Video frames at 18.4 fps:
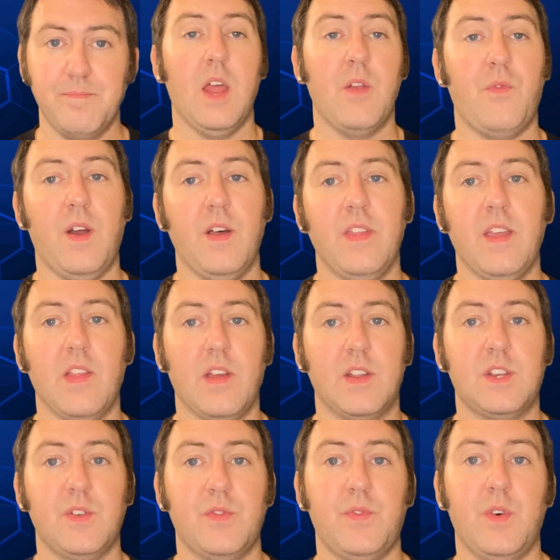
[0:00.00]
Finally, I'd
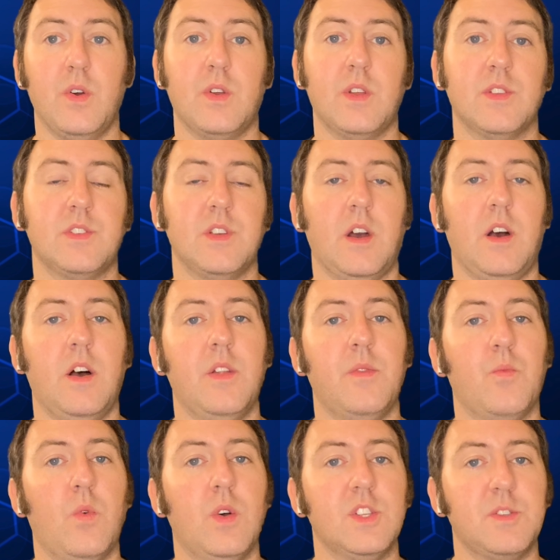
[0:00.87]
like to focus
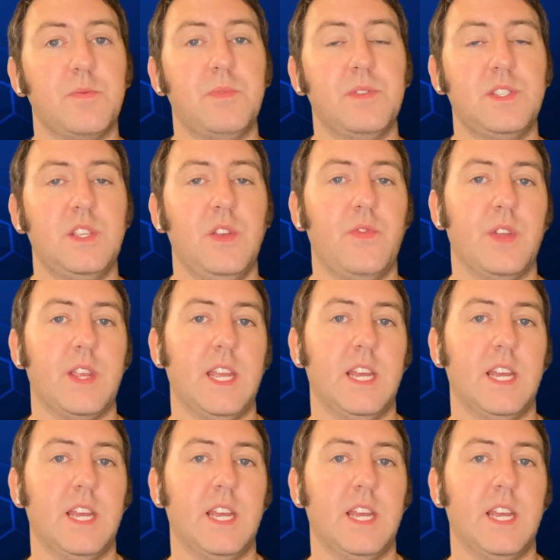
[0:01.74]
on what specific